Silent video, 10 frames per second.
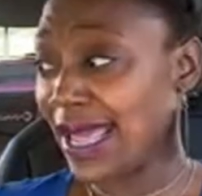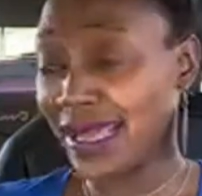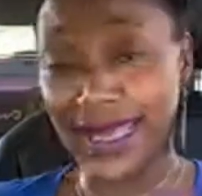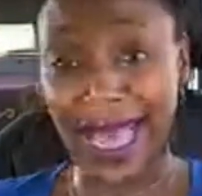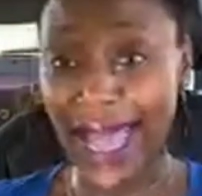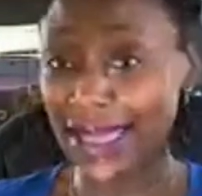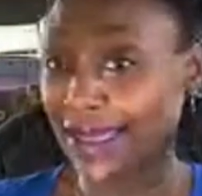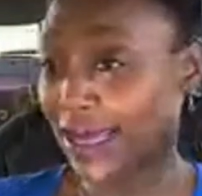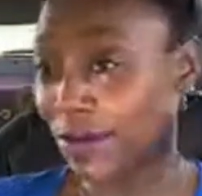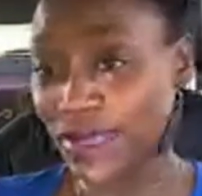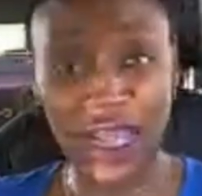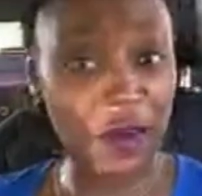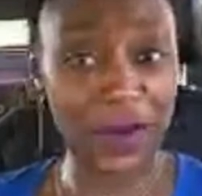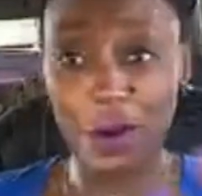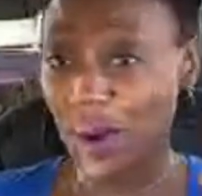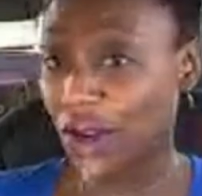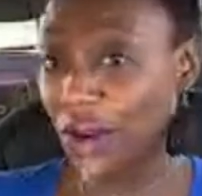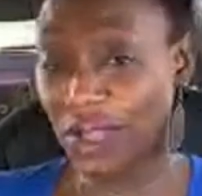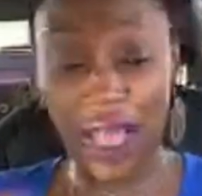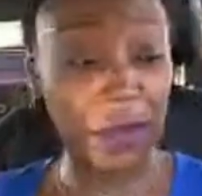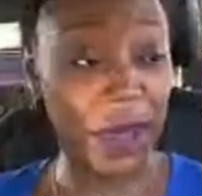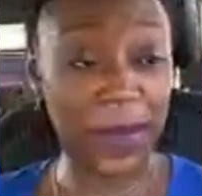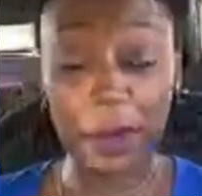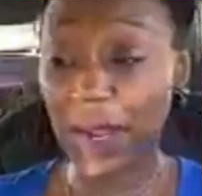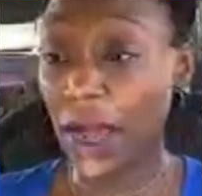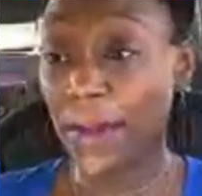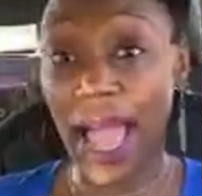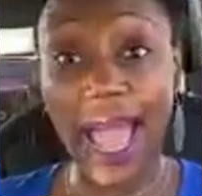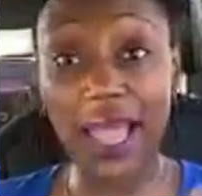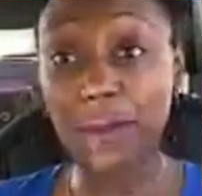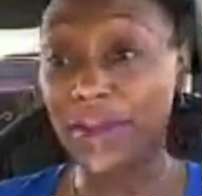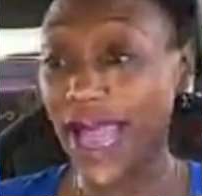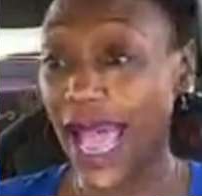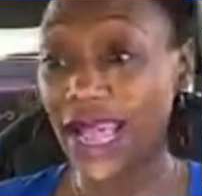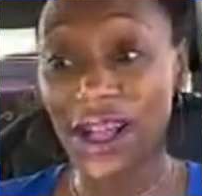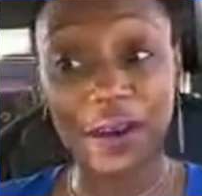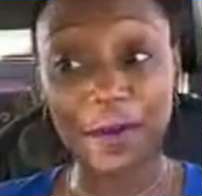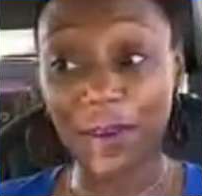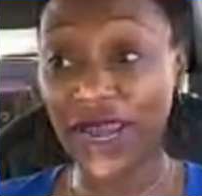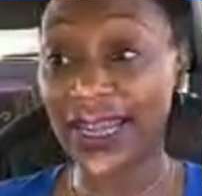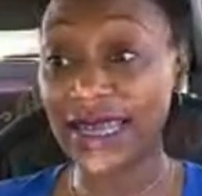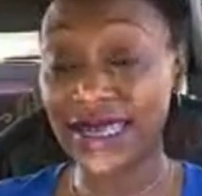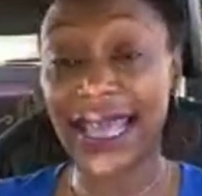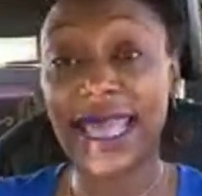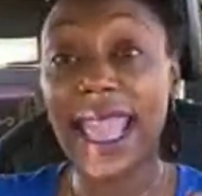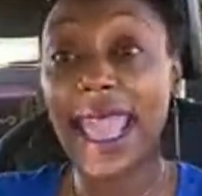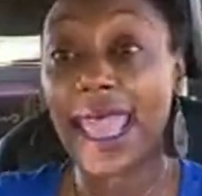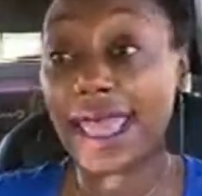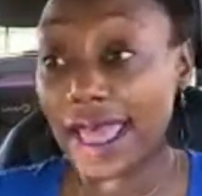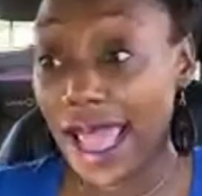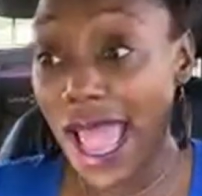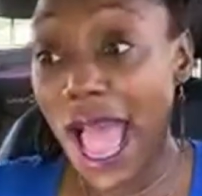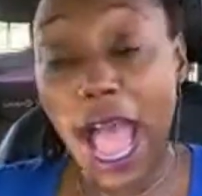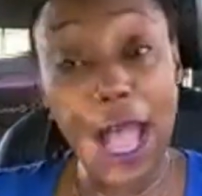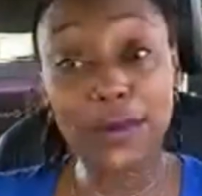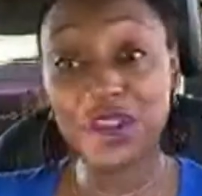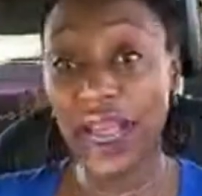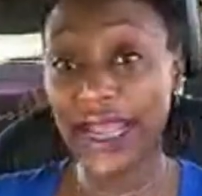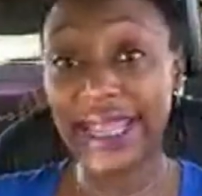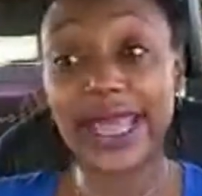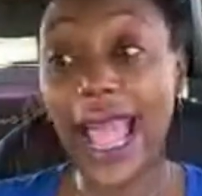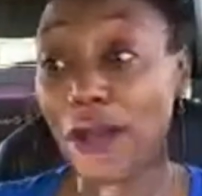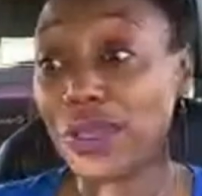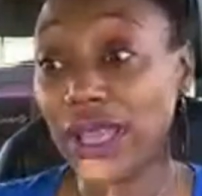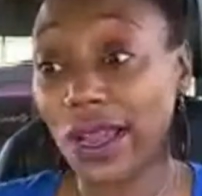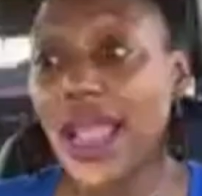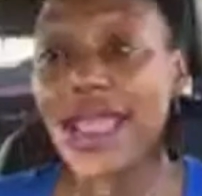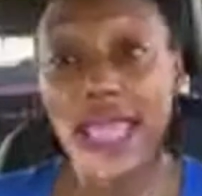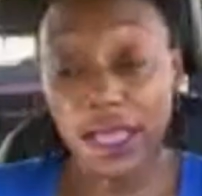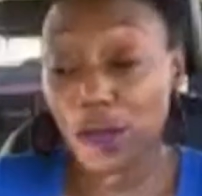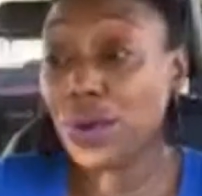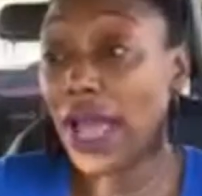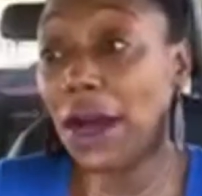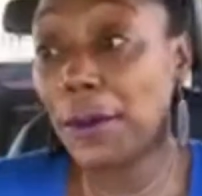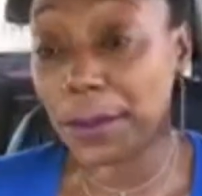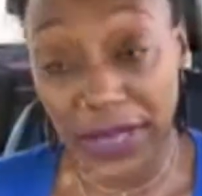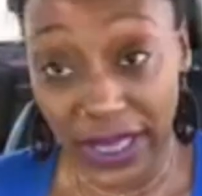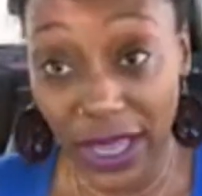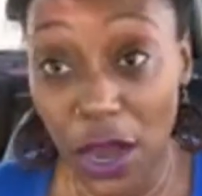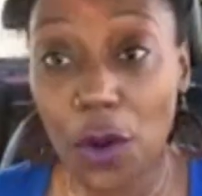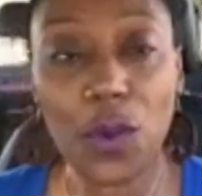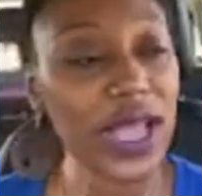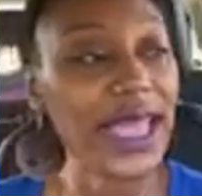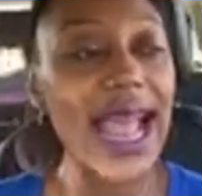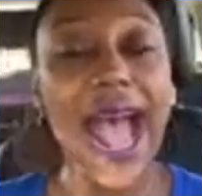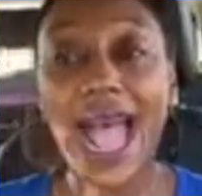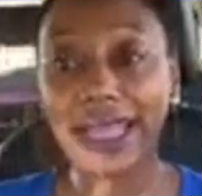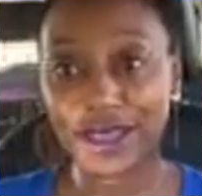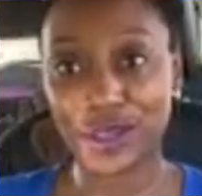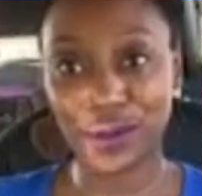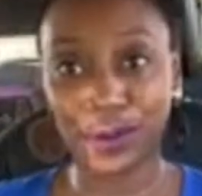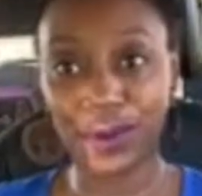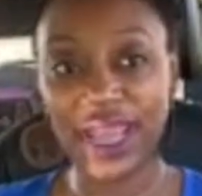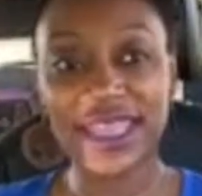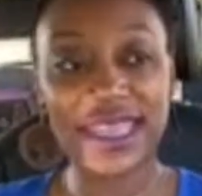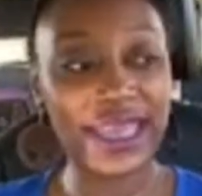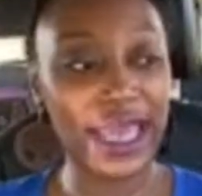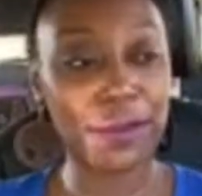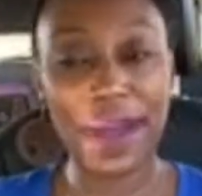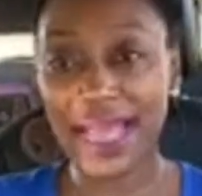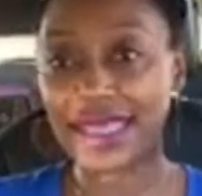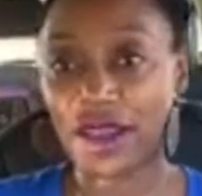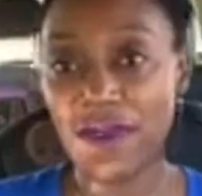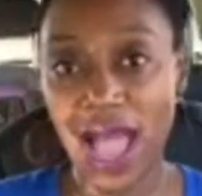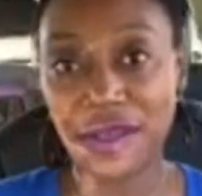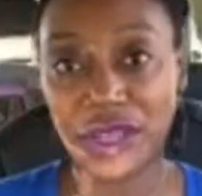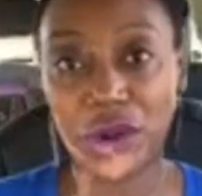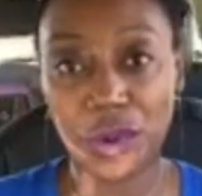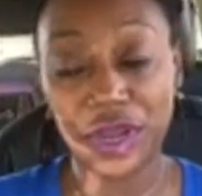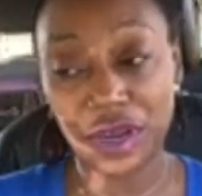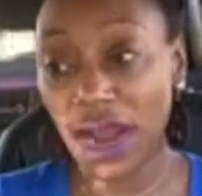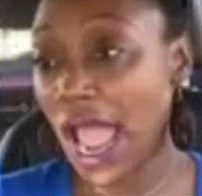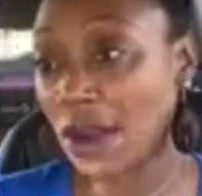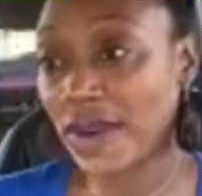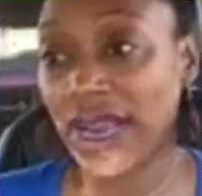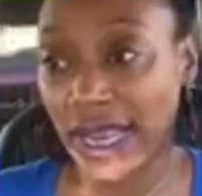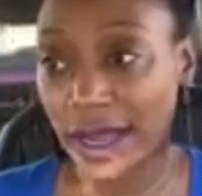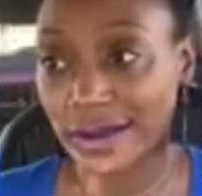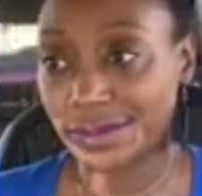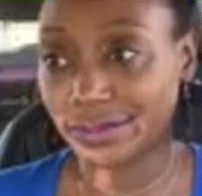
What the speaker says: got some stuff going on that may be able to help me. I am not afraid to say, hey, I'm trying to get out there. Can you help me? What can I do to get myself out there where you're at right now?